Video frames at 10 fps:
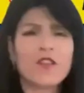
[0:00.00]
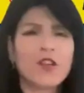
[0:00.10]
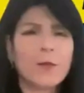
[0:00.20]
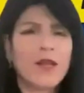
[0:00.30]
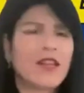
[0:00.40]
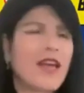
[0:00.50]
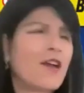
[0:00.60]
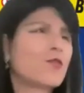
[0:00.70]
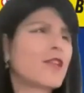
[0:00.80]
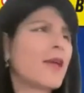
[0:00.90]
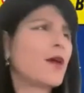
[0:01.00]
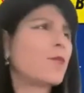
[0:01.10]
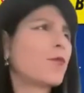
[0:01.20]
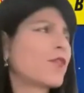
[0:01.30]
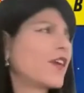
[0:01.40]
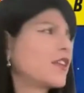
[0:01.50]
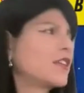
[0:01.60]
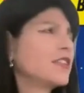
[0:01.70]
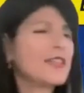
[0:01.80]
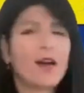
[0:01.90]
a little bit, how you came up with it,
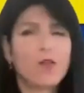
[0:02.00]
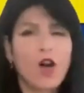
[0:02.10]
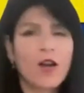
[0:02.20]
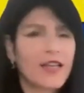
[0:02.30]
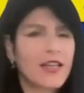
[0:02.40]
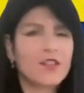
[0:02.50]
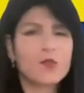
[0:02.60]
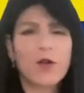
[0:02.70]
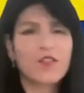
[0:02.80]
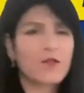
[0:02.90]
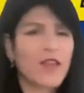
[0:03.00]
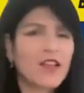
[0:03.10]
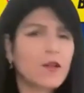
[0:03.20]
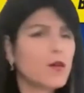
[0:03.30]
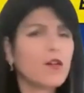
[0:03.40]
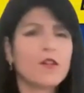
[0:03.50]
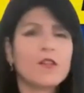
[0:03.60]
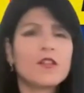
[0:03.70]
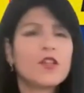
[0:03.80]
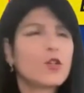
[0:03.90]
how long it is, where it's
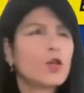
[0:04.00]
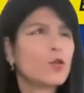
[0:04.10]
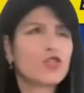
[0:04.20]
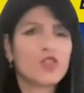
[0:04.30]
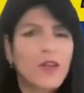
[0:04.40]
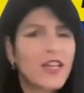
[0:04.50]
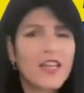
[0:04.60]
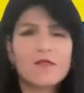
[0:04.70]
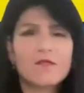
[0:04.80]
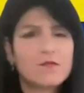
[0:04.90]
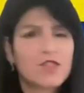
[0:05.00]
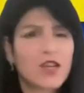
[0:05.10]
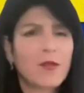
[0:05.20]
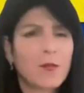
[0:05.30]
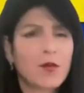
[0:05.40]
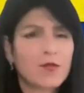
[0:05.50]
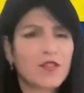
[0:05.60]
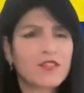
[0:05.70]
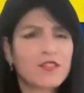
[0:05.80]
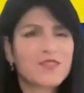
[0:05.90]
available, who should read it. Talk about the book,
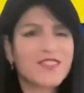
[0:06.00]
please.